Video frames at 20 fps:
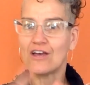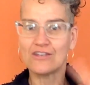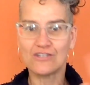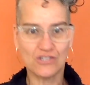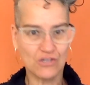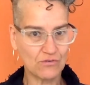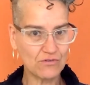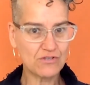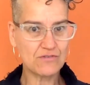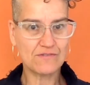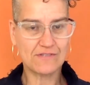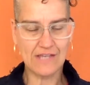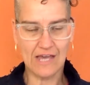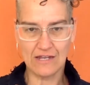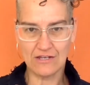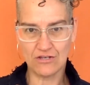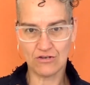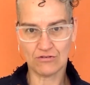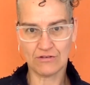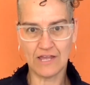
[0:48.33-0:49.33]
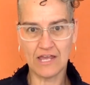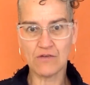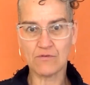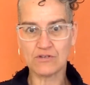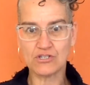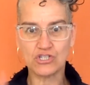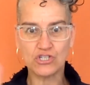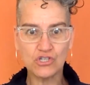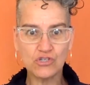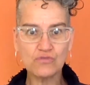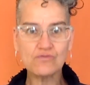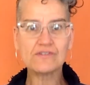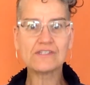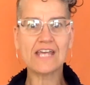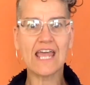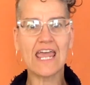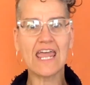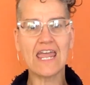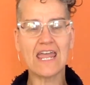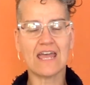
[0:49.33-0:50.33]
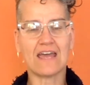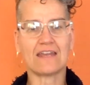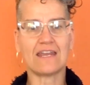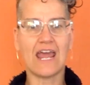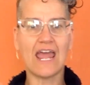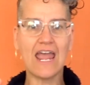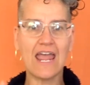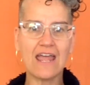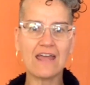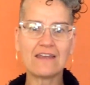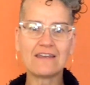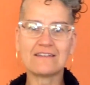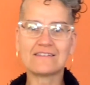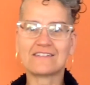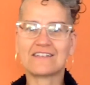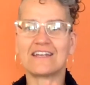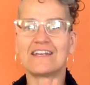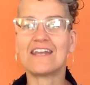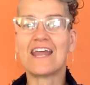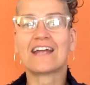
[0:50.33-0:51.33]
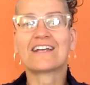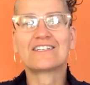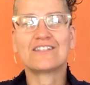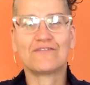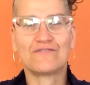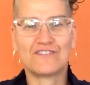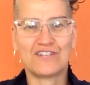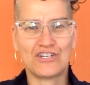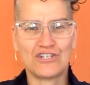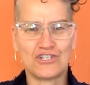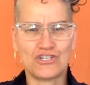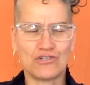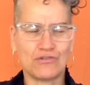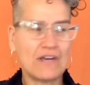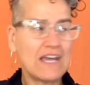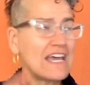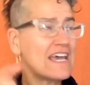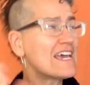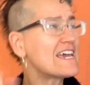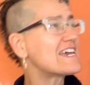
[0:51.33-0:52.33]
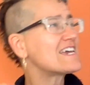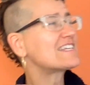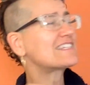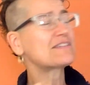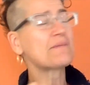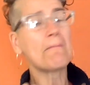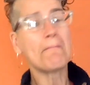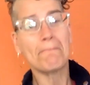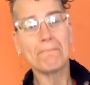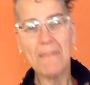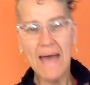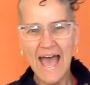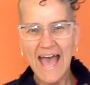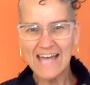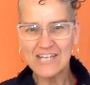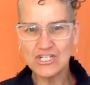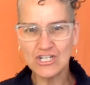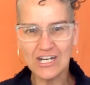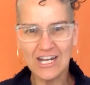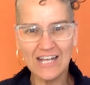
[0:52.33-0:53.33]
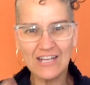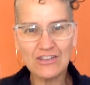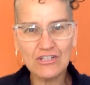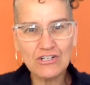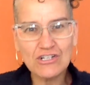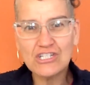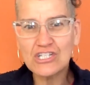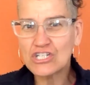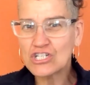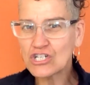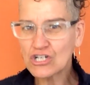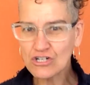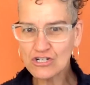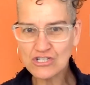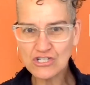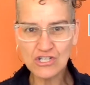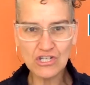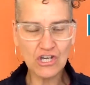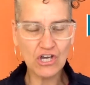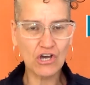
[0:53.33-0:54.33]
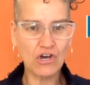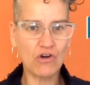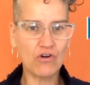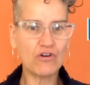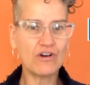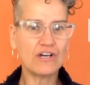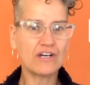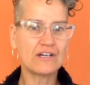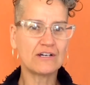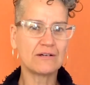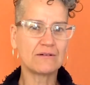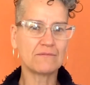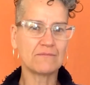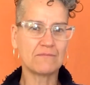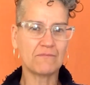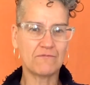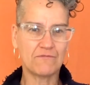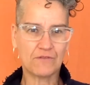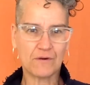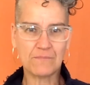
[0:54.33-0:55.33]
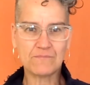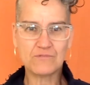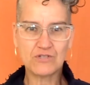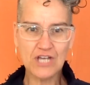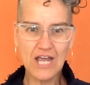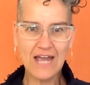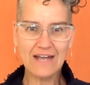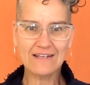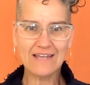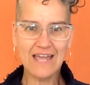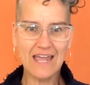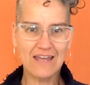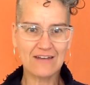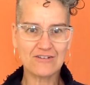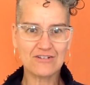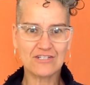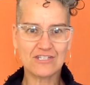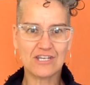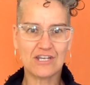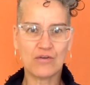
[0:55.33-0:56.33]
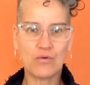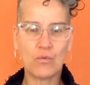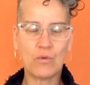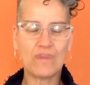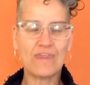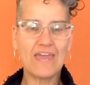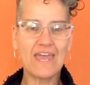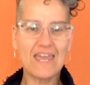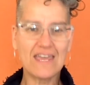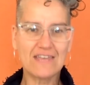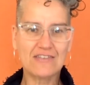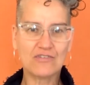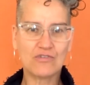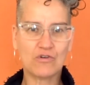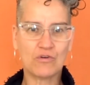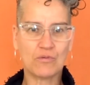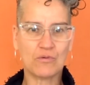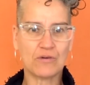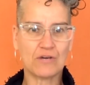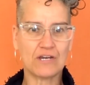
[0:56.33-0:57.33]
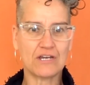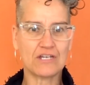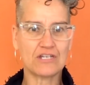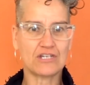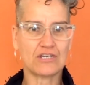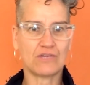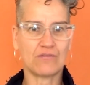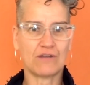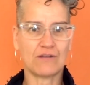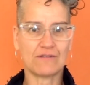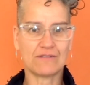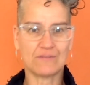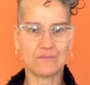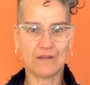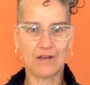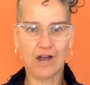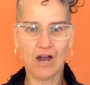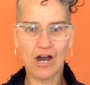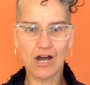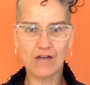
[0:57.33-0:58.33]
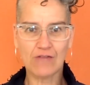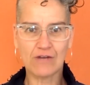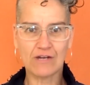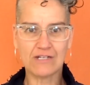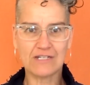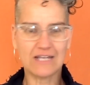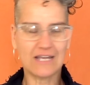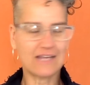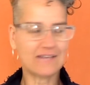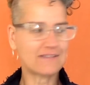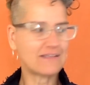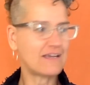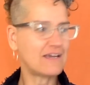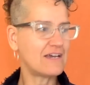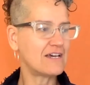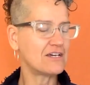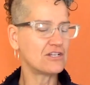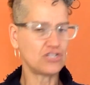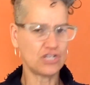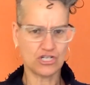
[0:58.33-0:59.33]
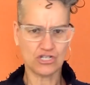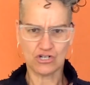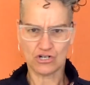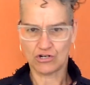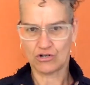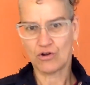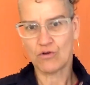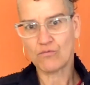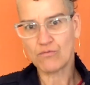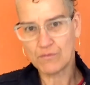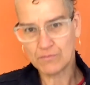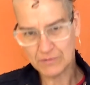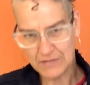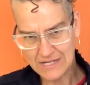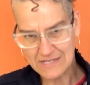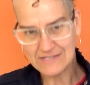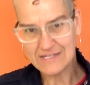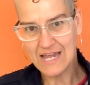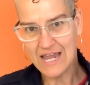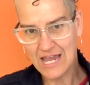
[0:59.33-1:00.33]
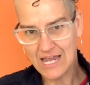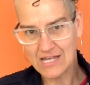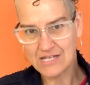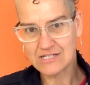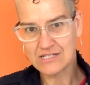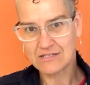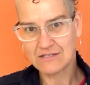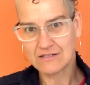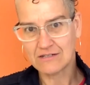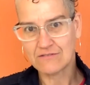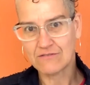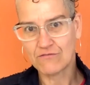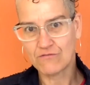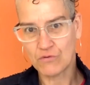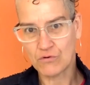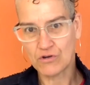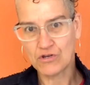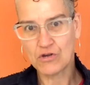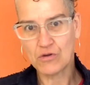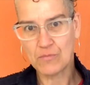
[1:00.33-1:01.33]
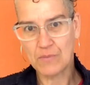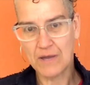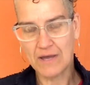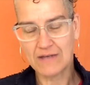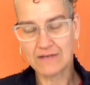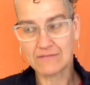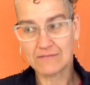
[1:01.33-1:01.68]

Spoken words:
Don't use that in your language. Use and. And is connective tissue. It's magic. I learned years ago from Jack Anderson with Ace Corporation when I was in my hardware days. Ginger, replace and for your but.